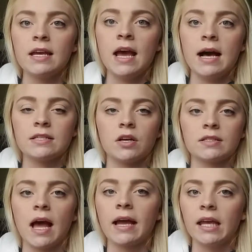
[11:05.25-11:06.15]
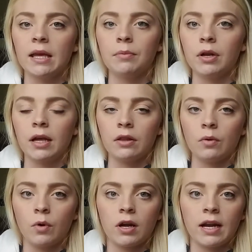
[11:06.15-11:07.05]
as long as I keep putting in the
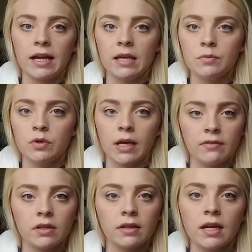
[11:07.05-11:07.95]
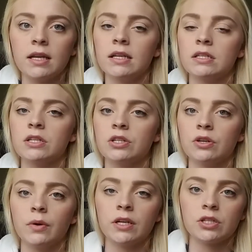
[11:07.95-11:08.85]
work and I keep doing everything that I need to
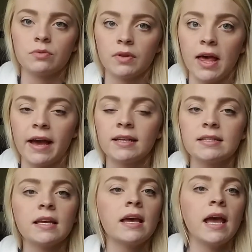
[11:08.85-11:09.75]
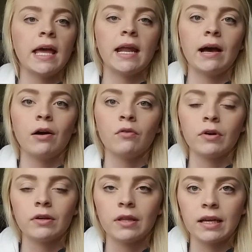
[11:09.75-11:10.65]
do, and just relax and not
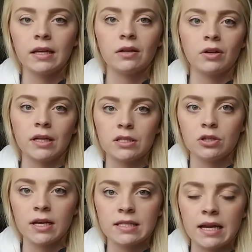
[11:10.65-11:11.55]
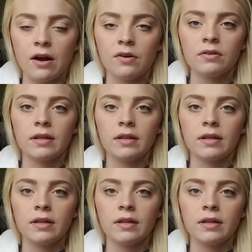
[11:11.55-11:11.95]
overthink it or get stressed out,